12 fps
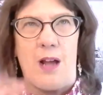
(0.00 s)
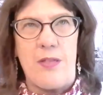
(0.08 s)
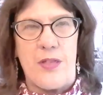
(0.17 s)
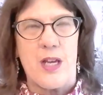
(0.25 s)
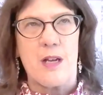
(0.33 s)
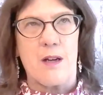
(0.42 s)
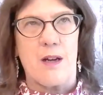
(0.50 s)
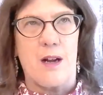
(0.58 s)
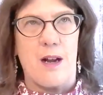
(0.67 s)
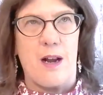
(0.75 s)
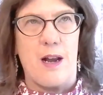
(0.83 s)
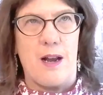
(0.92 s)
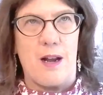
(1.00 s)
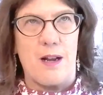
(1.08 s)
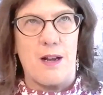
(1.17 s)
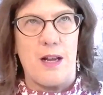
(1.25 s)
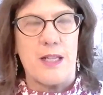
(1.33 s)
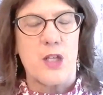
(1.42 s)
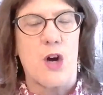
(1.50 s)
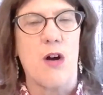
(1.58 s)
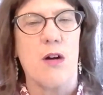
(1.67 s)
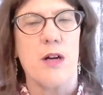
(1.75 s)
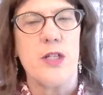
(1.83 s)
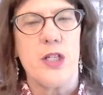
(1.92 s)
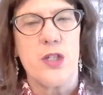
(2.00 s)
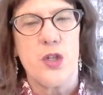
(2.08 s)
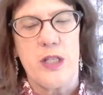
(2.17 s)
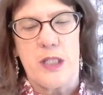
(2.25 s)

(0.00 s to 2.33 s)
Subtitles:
I think it's hard to